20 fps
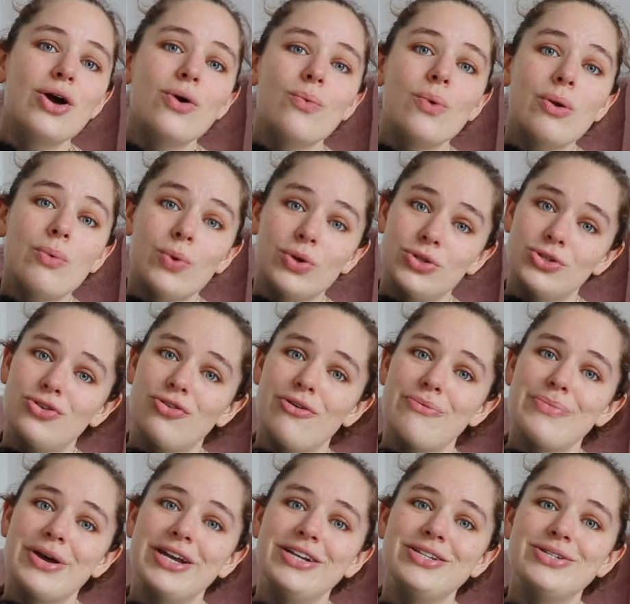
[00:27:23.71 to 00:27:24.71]
We want to
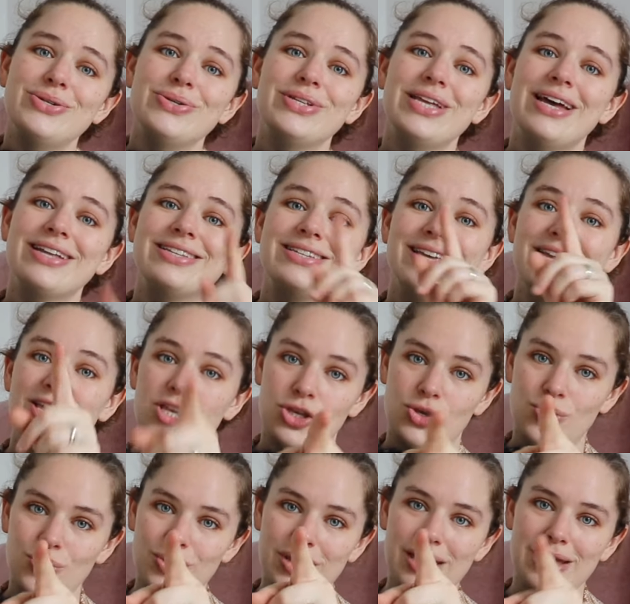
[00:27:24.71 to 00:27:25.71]
remind you that
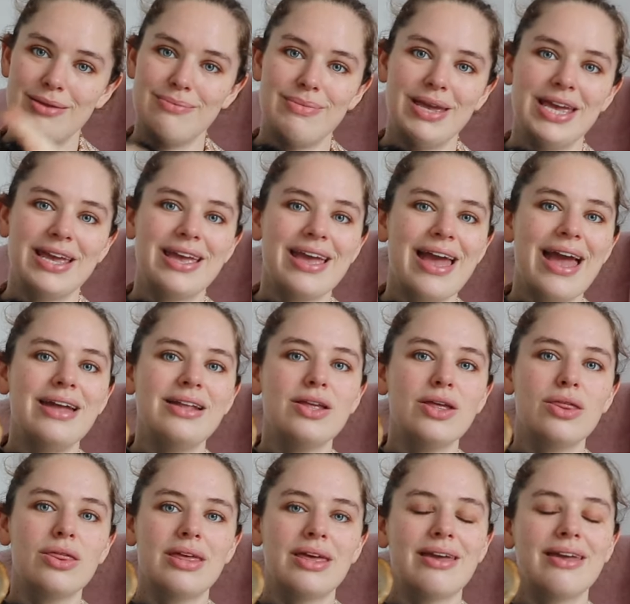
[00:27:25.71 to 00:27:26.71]
you can make
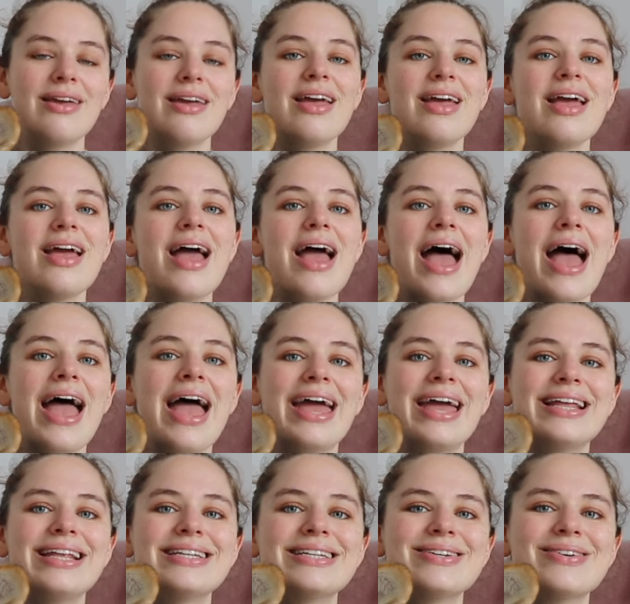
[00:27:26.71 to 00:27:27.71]
anything,
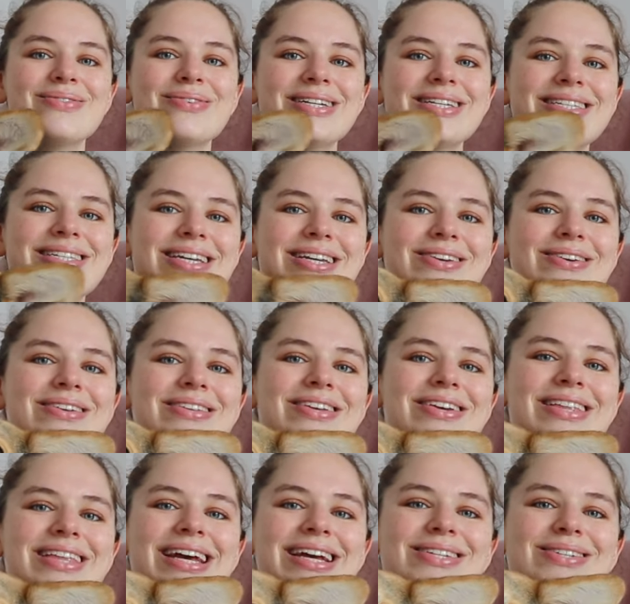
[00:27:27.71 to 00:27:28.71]
and we'll see you in
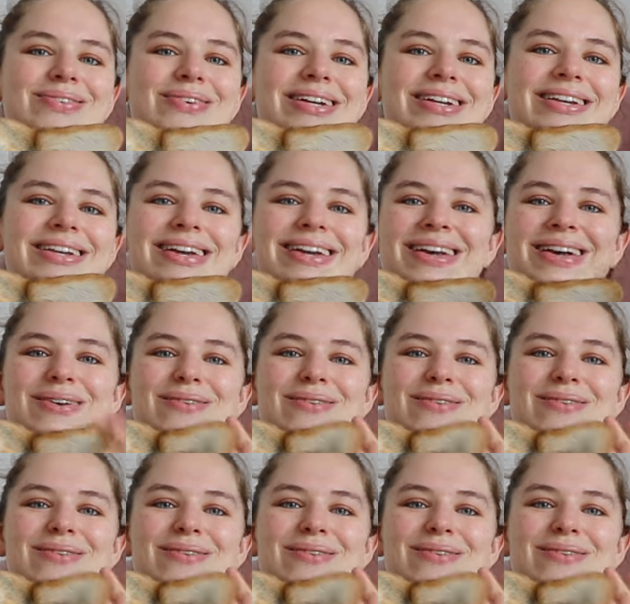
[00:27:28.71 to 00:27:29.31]
the next one.